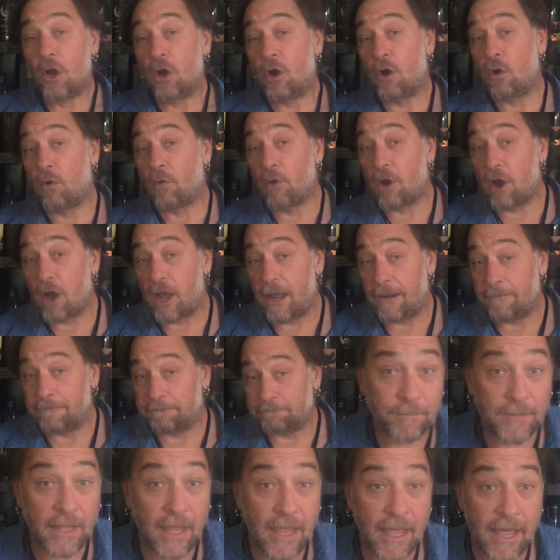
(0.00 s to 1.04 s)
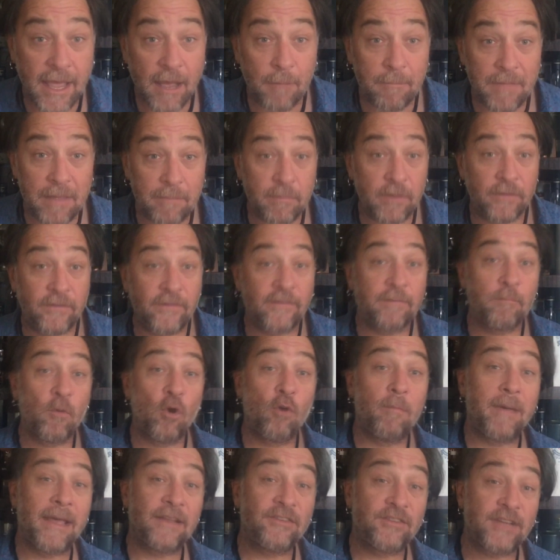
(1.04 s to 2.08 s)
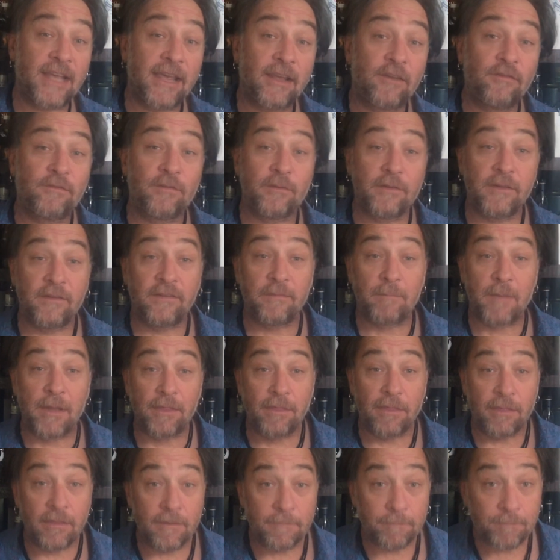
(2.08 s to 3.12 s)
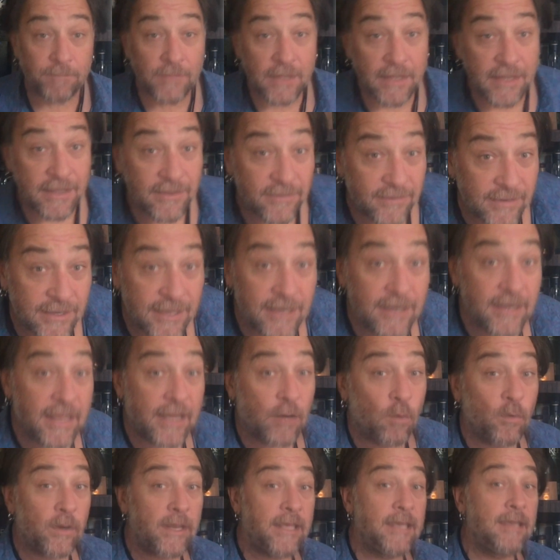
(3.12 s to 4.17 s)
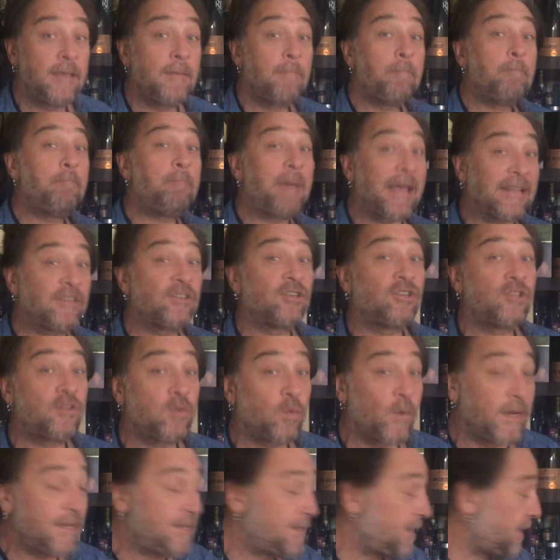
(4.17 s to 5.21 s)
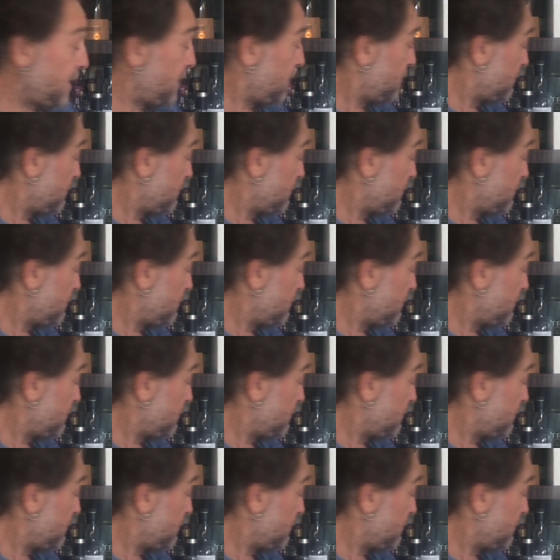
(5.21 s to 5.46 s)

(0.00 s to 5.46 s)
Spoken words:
Alright, our members' small batch extra this month is the Iniquity Batch 20